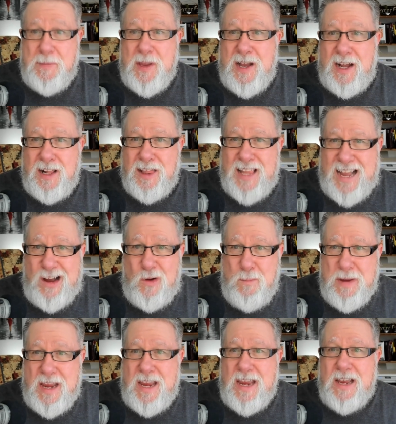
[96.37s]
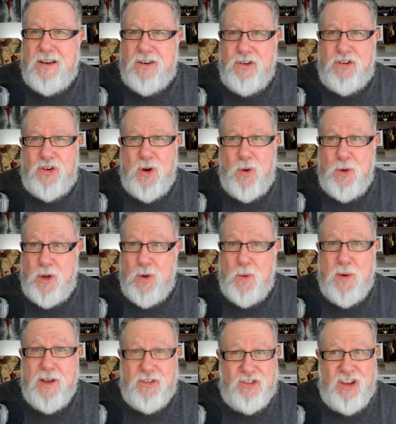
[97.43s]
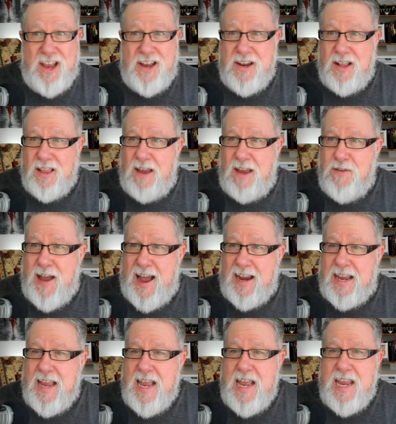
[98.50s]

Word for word: Allow me to show you said life hack.